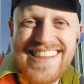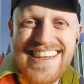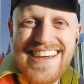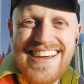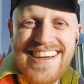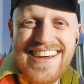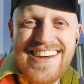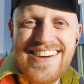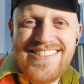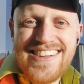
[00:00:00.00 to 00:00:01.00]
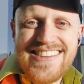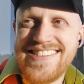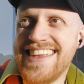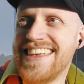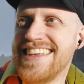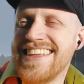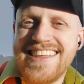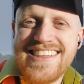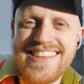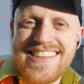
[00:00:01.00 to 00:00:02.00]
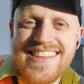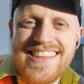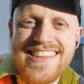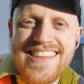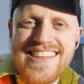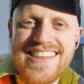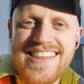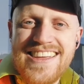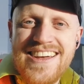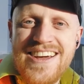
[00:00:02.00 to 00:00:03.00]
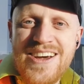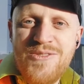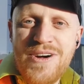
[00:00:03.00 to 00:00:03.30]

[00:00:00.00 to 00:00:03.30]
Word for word: um, let's see. Uh,